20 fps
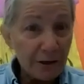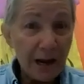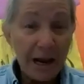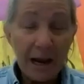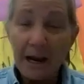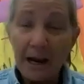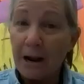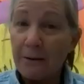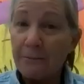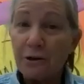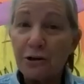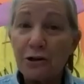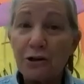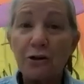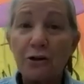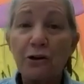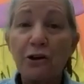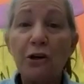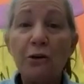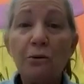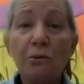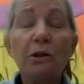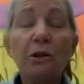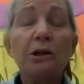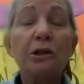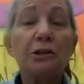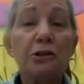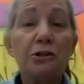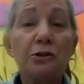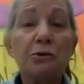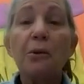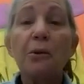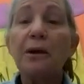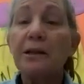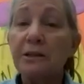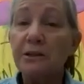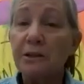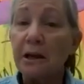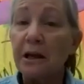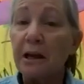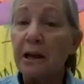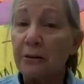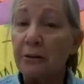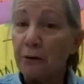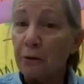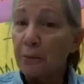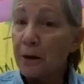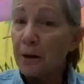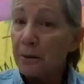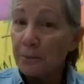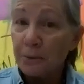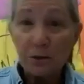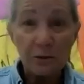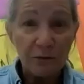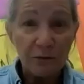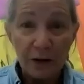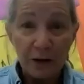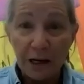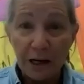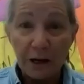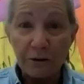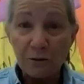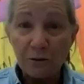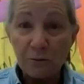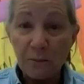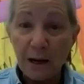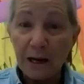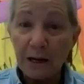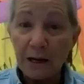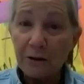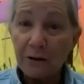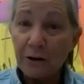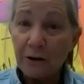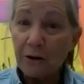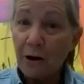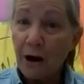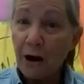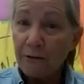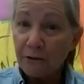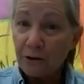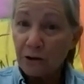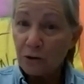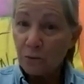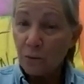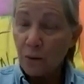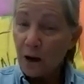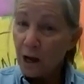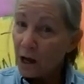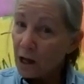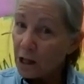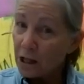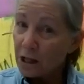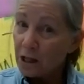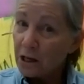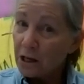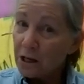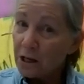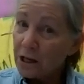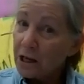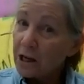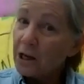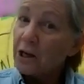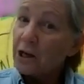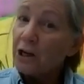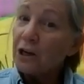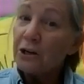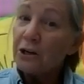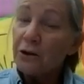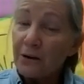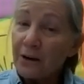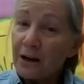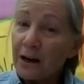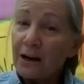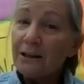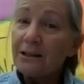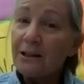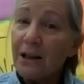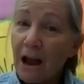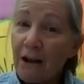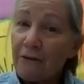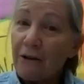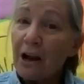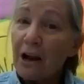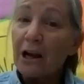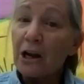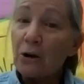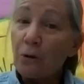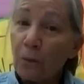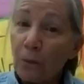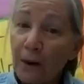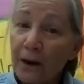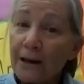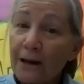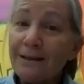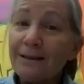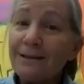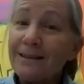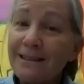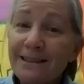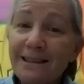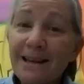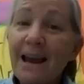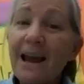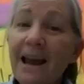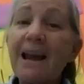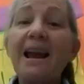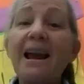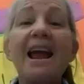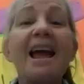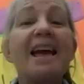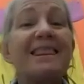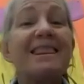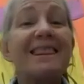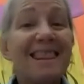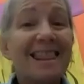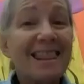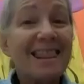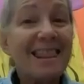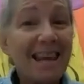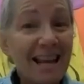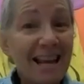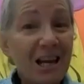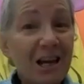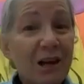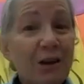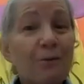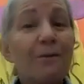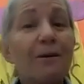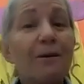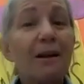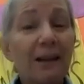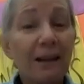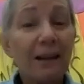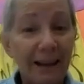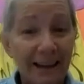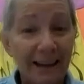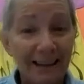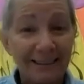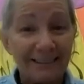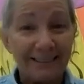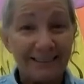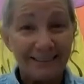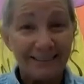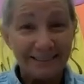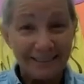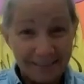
And I'm sure you will enjoy seeing other people's videos making their craft as well. You guys have a great day, and thank you again.